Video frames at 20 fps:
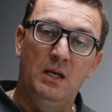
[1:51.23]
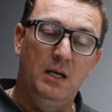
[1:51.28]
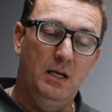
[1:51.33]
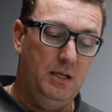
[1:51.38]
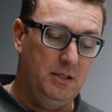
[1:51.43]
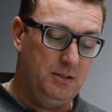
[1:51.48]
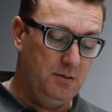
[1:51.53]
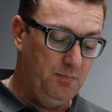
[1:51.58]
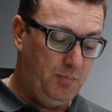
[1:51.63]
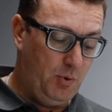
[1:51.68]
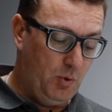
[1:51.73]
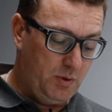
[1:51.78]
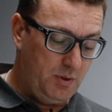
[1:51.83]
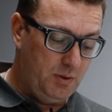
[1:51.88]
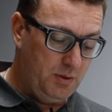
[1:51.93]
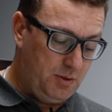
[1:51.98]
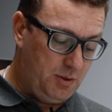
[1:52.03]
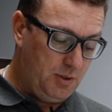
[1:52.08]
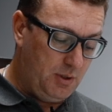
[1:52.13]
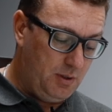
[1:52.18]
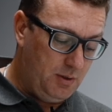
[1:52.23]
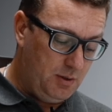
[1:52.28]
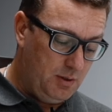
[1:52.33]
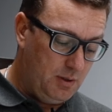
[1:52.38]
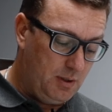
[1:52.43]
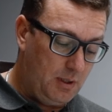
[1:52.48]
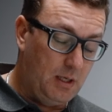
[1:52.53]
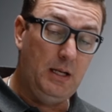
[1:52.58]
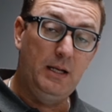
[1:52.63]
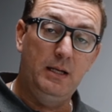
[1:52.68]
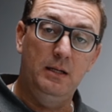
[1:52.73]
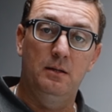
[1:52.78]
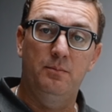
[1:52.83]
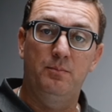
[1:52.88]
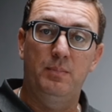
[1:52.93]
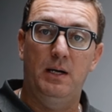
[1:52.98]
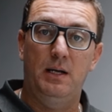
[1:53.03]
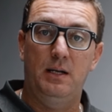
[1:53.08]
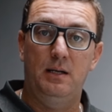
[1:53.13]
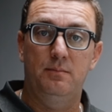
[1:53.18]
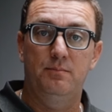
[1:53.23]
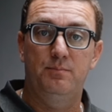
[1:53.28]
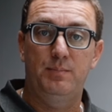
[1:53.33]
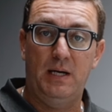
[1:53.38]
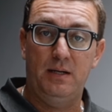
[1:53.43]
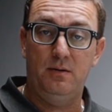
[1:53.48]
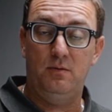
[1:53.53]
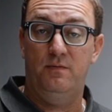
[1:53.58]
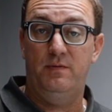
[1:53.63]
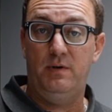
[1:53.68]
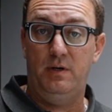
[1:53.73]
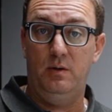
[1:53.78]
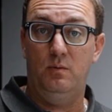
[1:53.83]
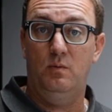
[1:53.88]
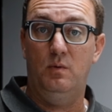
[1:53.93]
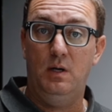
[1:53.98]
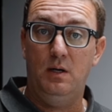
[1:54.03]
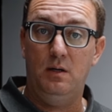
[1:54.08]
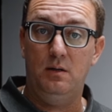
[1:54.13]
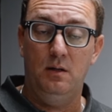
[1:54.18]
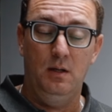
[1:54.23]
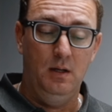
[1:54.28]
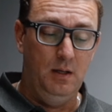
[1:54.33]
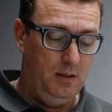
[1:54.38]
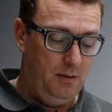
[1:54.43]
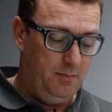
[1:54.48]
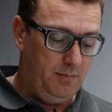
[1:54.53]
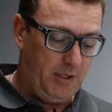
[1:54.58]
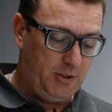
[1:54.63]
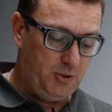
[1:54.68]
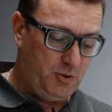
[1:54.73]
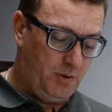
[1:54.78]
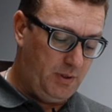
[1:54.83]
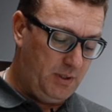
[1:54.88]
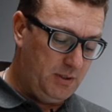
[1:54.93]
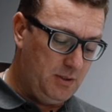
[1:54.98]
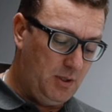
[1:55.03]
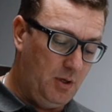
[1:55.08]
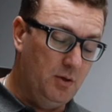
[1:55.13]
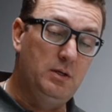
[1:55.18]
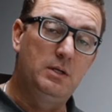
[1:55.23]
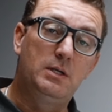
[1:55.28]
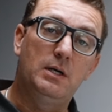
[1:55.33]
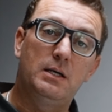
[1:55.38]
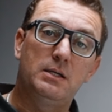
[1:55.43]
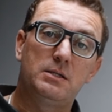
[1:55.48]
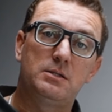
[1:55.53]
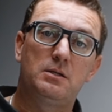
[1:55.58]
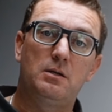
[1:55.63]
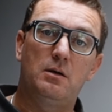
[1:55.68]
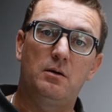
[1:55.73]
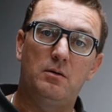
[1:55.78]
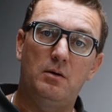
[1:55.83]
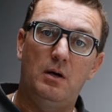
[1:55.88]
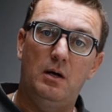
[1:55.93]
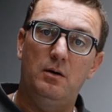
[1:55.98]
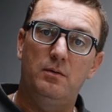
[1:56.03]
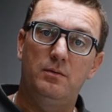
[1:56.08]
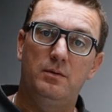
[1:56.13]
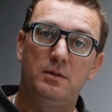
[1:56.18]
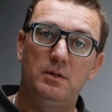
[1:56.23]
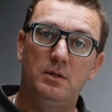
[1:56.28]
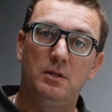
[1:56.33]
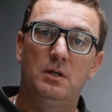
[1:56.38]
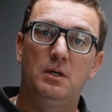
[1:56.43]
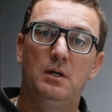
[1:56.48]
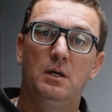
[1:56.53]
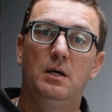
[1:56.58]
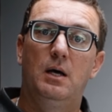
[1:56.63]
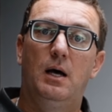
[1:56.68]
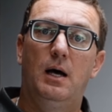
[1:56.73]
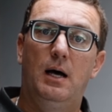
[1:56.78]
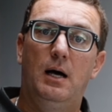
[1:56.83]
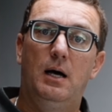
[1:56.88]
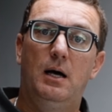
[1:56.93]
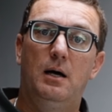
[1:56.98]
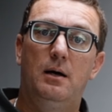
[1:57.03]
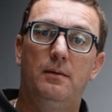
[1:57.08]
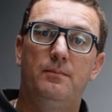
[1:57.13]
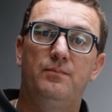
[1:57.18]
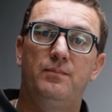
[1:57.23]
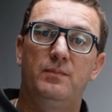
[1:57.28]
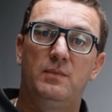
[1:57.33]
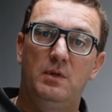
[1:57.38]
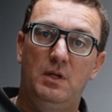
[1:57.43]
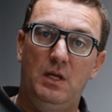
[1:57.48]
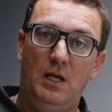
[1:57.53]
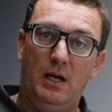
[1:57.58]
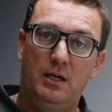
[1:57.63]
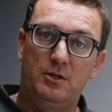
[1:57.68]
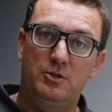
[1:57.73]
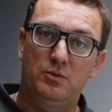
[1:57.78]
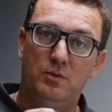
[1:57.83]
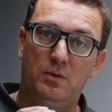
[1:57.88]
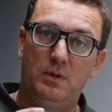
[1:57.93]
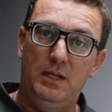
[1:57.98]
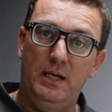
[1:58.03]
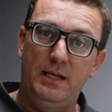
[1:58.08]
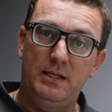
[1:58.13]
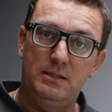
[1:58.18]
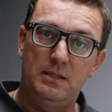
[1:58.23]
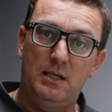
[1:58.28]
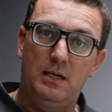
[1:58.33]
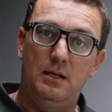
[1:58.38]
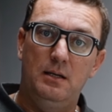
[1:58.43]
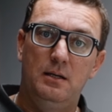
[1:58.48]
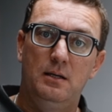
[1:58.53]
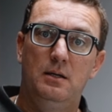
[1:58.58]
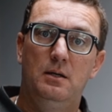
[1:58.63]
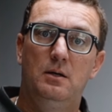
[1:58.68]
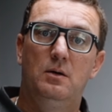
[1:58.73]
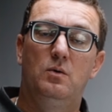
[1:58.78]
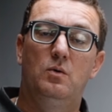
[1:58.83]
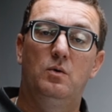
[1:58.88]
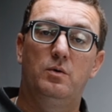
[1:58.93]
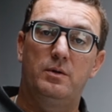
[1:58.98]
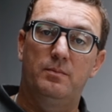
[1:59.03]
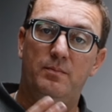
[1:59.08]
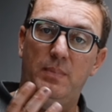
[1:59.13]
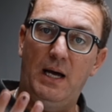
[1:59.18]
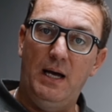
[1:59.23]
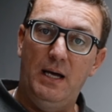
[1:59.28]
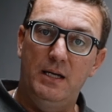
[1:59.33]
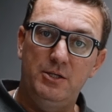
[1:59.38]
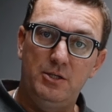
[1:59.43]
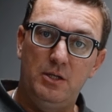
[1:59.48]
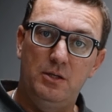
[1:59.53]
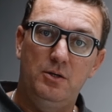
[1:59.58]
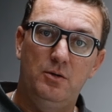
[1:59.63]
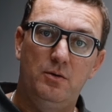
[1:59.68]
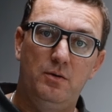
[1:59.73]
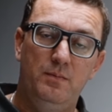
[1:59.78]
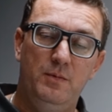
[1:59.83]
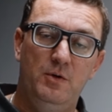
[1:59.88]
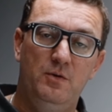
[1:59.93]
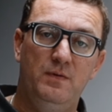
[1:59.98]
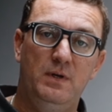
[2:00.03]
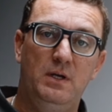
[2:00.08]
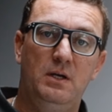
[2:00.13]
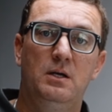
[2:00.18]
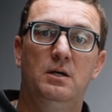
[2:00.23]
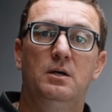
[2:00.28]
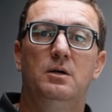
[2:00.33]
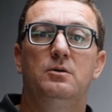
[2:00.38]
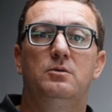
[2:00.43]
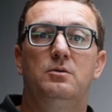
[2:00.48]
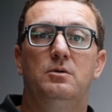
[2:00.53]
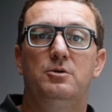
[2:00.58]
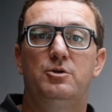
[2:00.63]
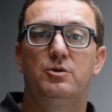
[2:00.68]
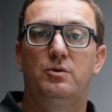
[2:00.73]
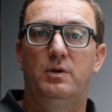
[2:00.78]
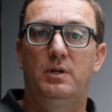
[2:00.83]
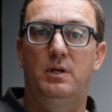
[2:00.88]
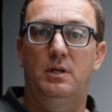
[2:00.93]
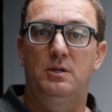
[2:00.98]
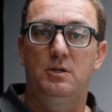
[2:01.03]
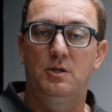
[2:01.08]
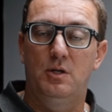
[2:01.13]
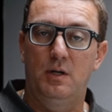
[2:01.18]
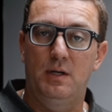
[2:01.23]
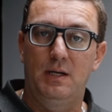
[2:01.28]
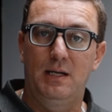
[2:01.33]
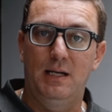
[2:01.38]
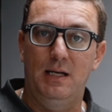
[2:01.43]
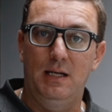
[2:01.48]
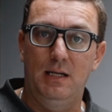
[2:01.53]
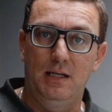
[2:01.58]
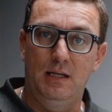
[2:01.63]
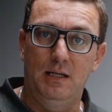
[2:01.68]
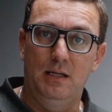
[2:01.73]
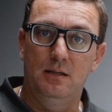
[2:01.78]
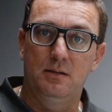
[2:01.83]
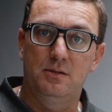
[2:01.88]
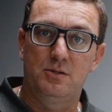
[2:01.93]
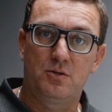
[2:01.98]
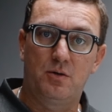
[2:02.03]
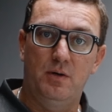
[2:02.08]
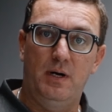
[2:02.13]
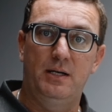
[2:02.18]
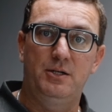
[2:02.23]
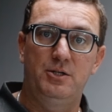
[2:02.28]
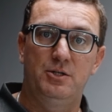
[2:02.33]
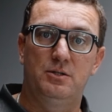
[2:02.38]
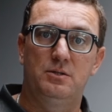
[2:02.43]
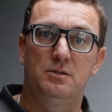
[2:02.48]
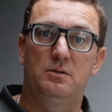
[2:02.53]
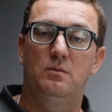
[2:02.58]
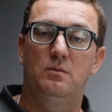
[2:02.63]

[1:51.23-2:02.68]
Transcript: It is important to clean the panel very well, make sure there's no dust around the actual letter or the badge that you're removing, to ensure that you don't get any scratches